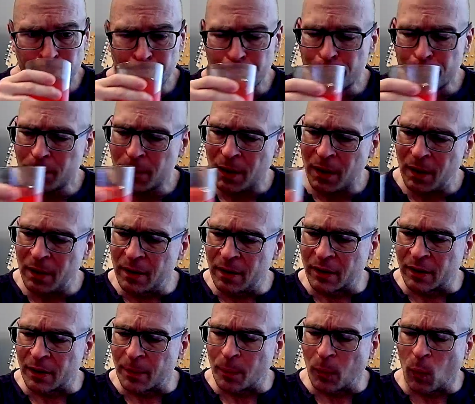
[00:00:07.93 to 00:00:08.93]
Get a
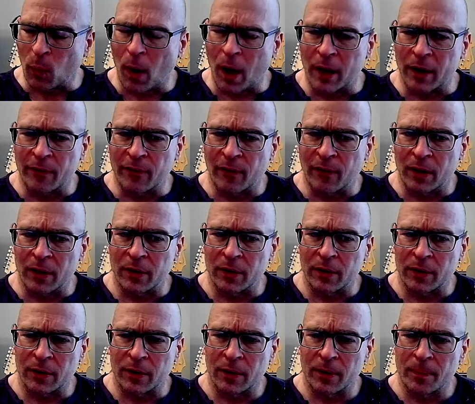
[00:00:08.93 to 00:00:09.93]
sip of water
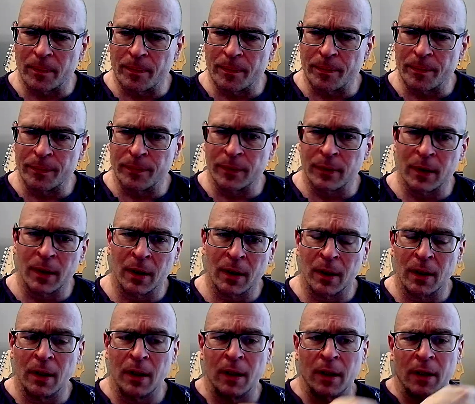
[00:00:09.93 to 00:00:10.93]
first.
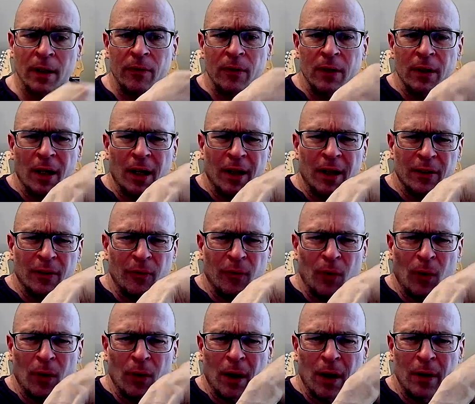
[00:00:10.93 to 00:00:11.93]
Give you guys a
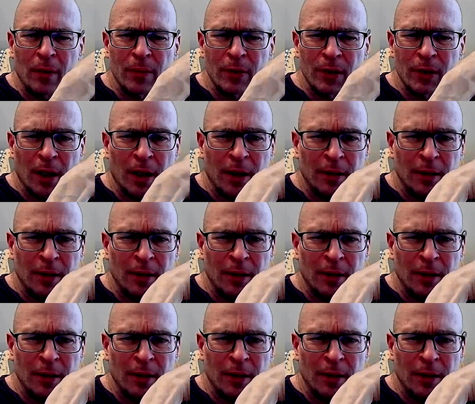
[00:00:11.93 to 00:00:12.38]
forearm shot.